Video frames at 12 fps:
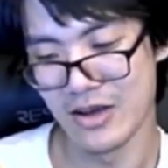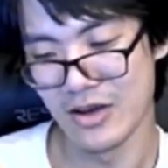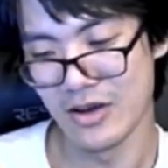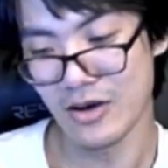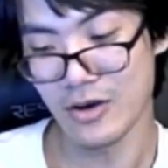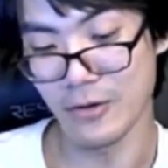
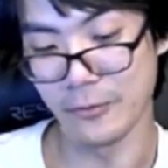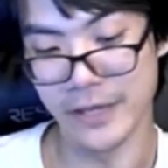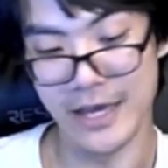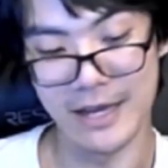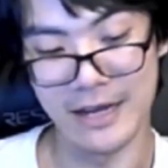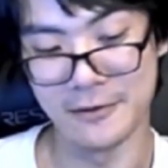oh
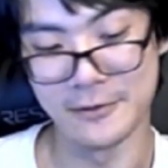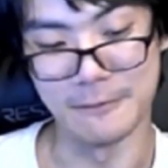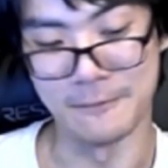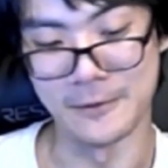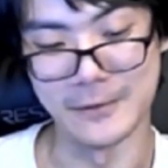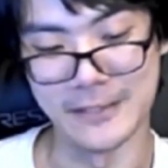yeah, that was the
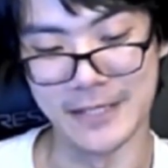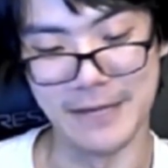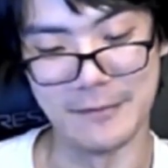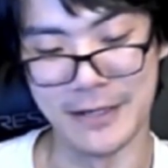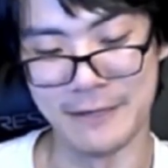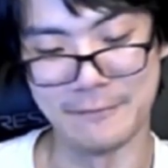first
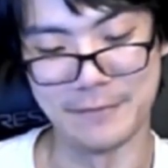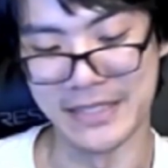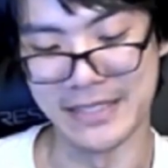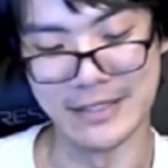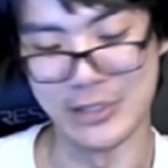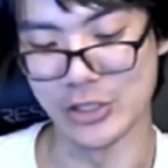time I've
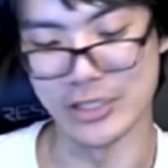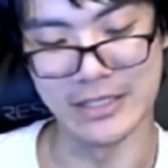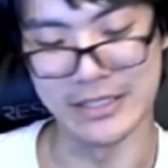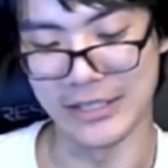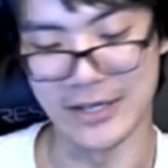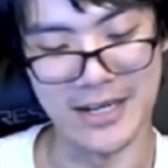been in a
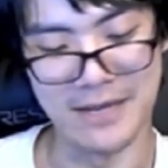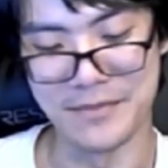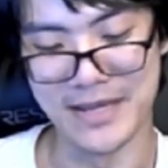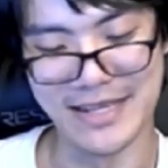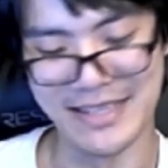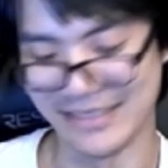Sheik in a hot
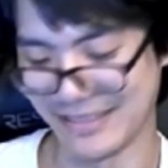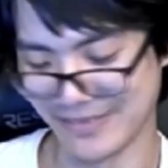minute.